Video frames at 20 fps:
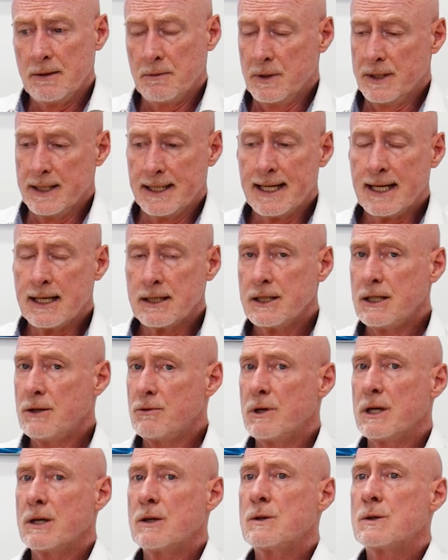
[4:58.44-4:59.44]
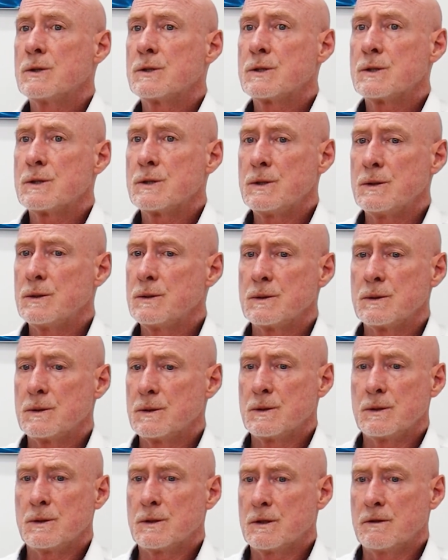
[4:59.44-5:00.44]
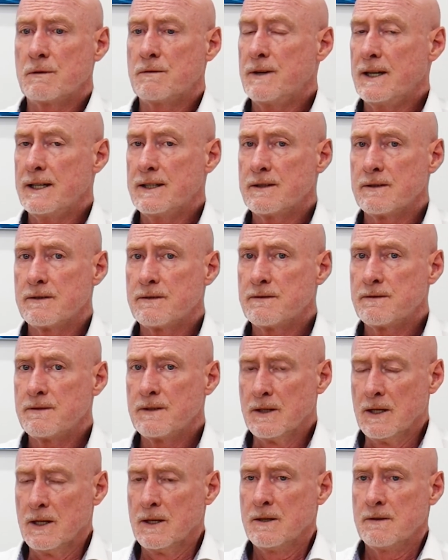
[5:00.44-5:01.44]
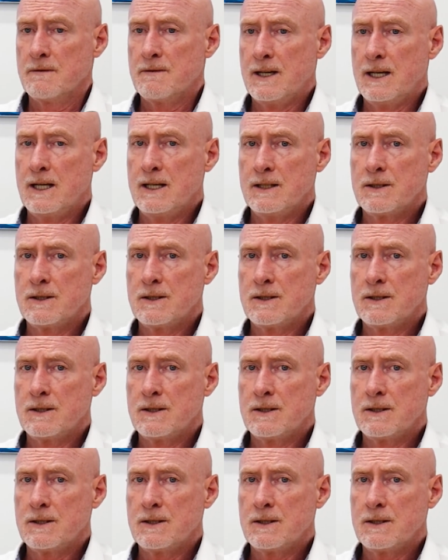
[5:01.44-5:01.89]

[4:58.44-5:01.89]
With accounting records, you could face a failing